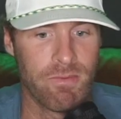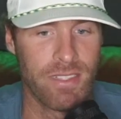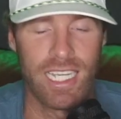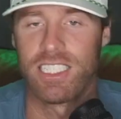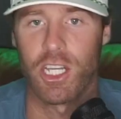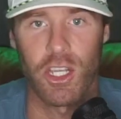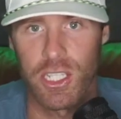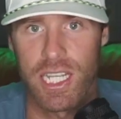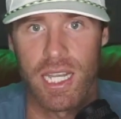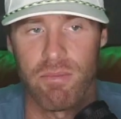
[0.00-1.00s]
It's a good
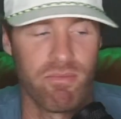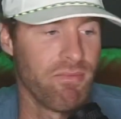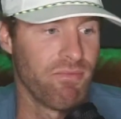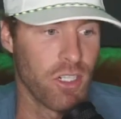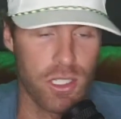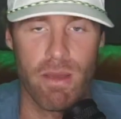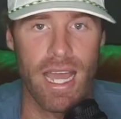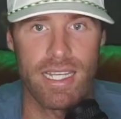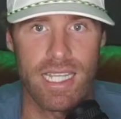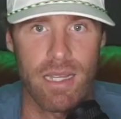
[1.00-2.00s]
team versus a
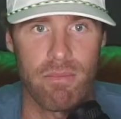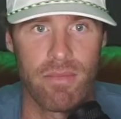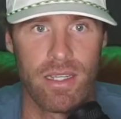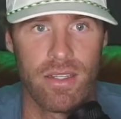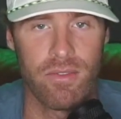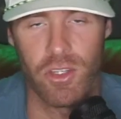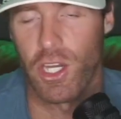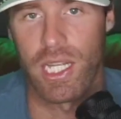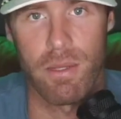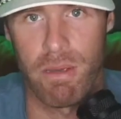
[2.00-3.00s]
bad team. You
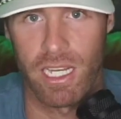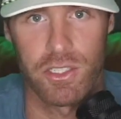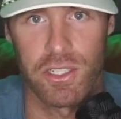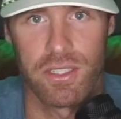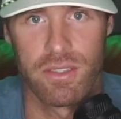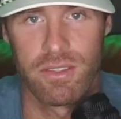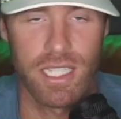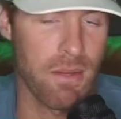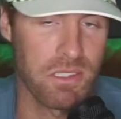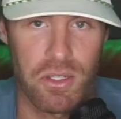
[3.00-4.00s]
get the picture.
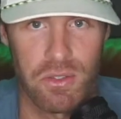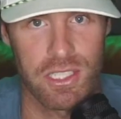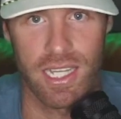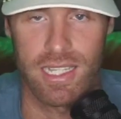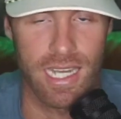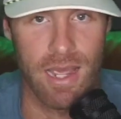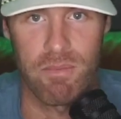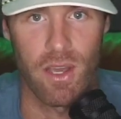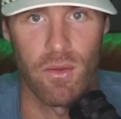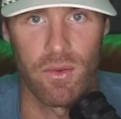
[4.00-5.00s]
Saban's going to set the damn
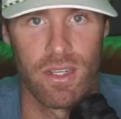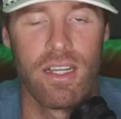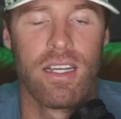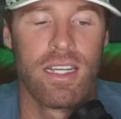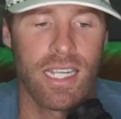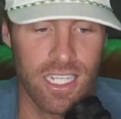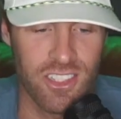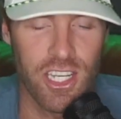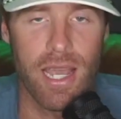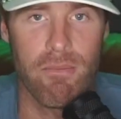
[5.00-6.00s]
tone. Get
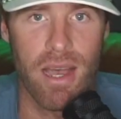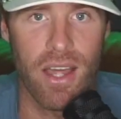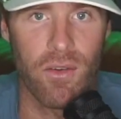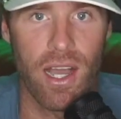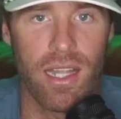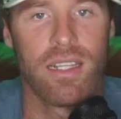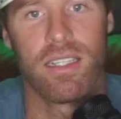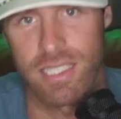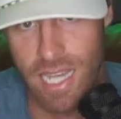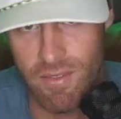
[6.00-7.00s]
your damn mind right.
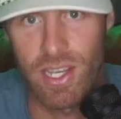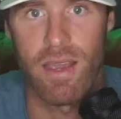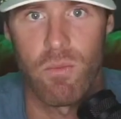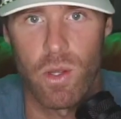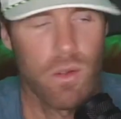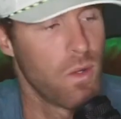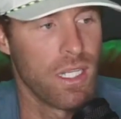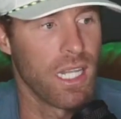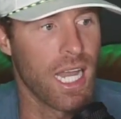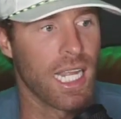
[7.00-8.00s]
Let's have a damn week
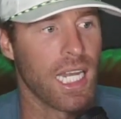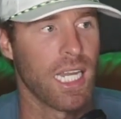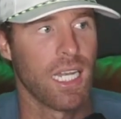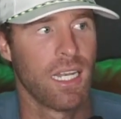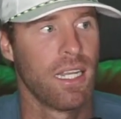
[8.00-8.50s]
one. Log it in.